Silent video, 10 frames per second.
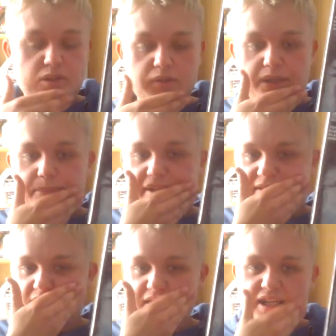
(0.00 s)
story. And
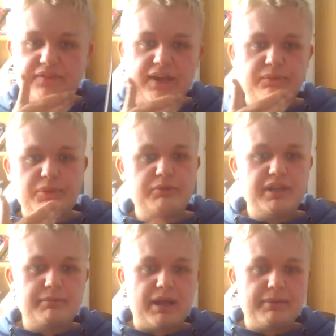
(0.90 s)
basically, if you haven't been
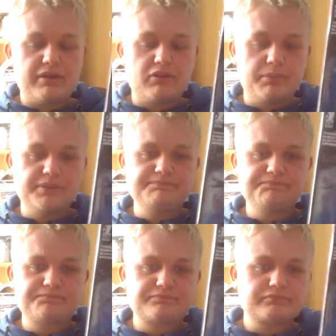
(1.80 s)
reading Batman Robin,